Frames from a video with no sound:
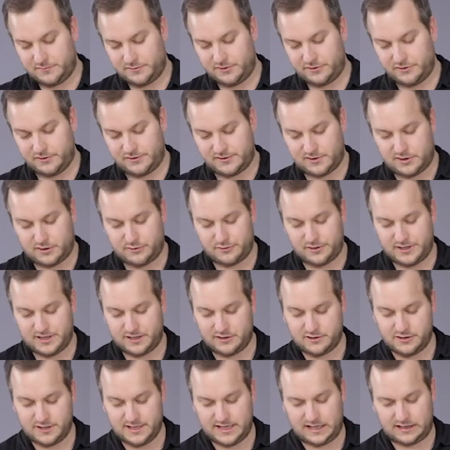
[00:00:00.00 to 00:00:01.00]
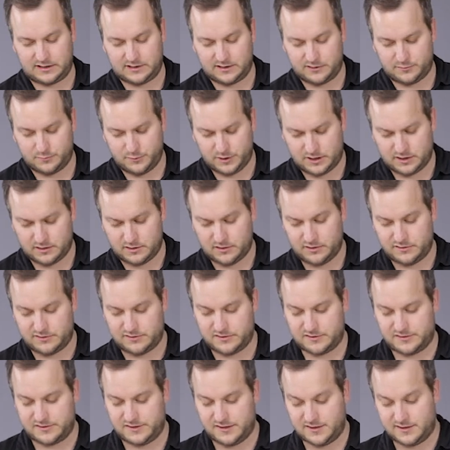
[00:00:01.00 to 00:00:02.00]
so it's already connected. We can also
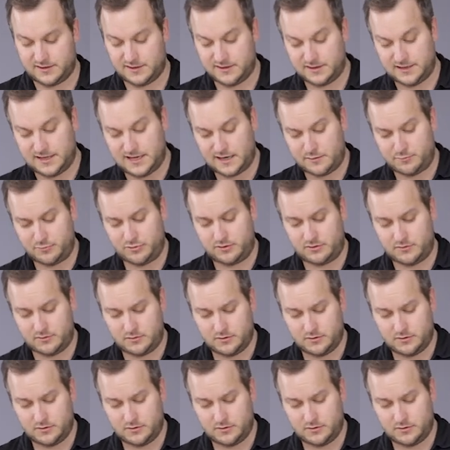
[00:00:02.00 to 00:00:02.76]
see it in the app